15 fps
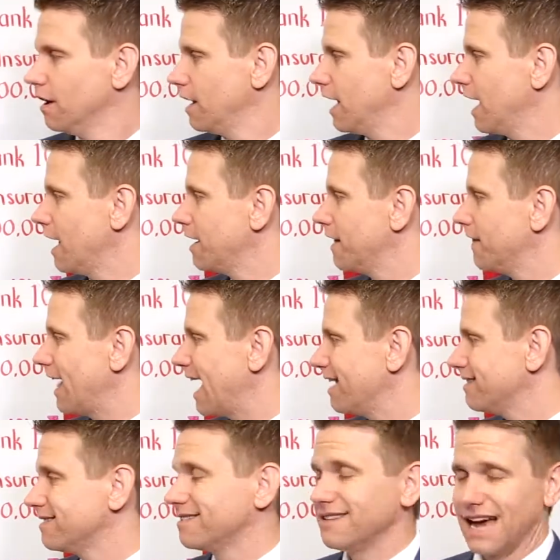And that
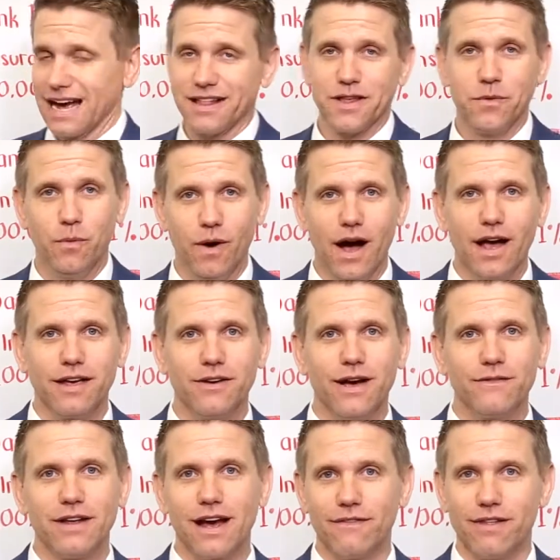is exactly why you
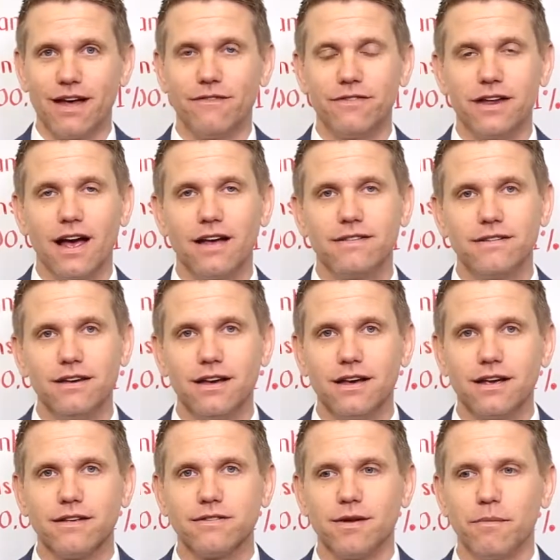have to have the
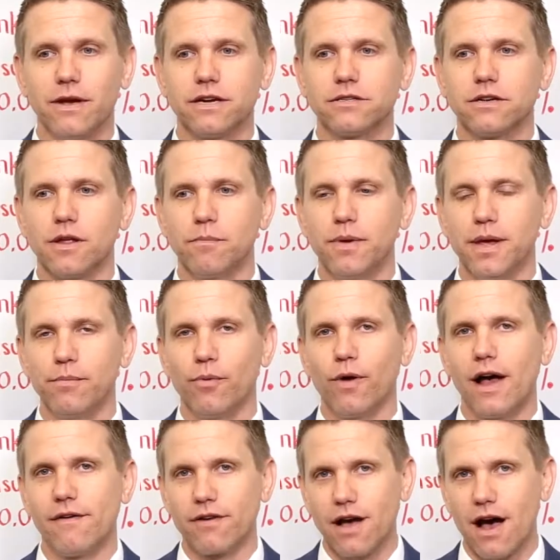FDIC, is to make sure that people
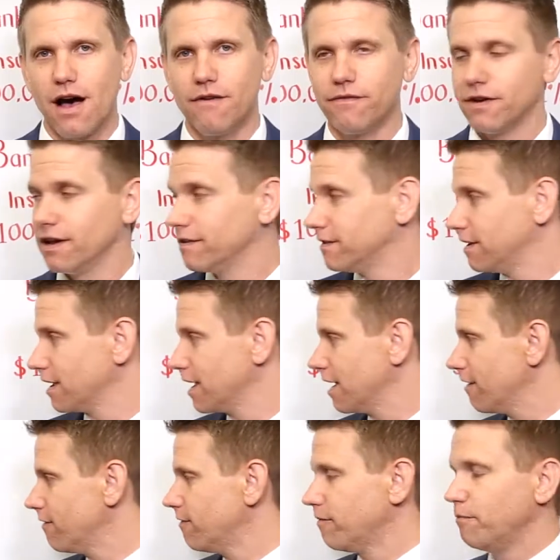have confidence to
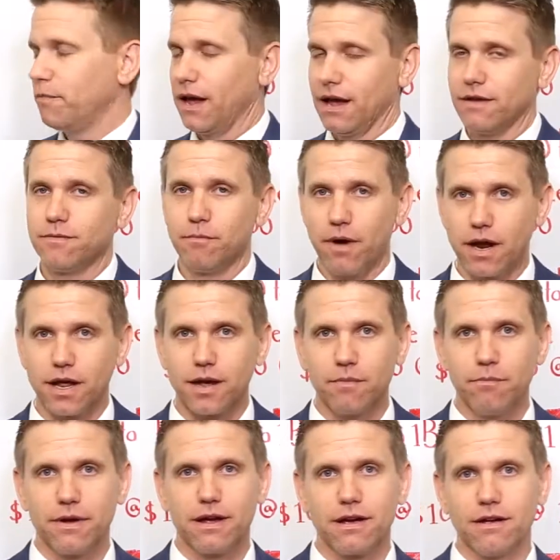give banks money
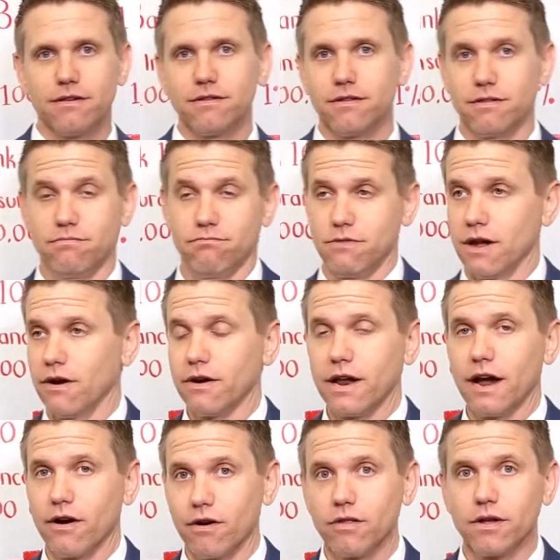because they're
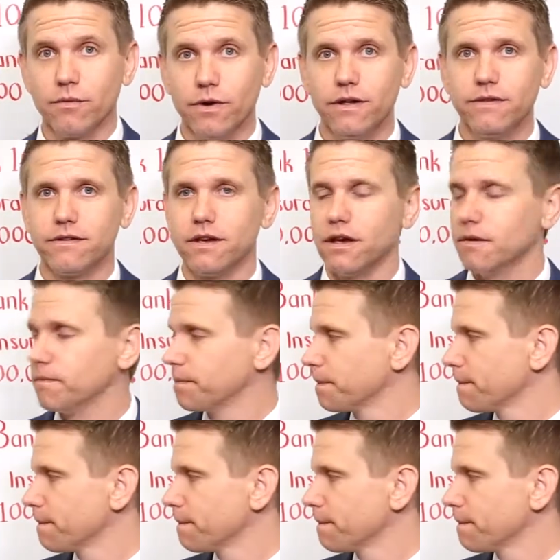inherently risky.